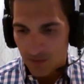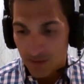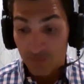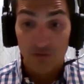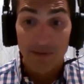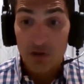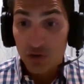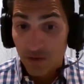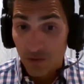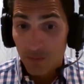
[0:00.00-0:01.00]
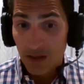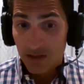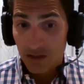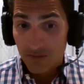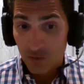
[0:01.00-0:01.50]
inflammation in their
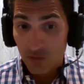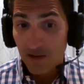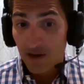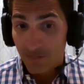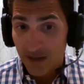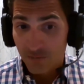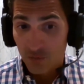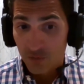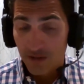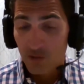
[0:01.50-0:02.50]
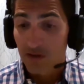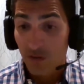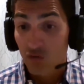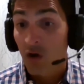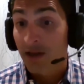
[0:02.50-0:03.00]
body. That's where a lot of the bad foods, they create
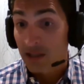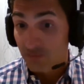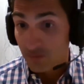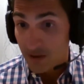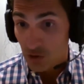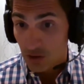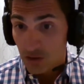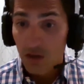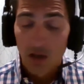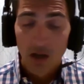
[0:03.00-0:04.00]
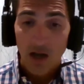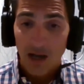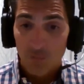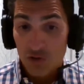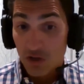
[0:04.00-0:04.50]
this chronic inflammation,
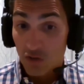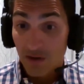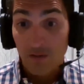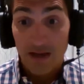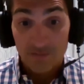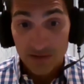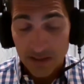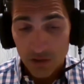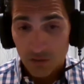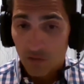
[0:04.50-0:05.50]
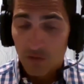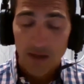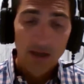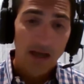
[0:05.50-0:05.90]
which can create a lot of conditions.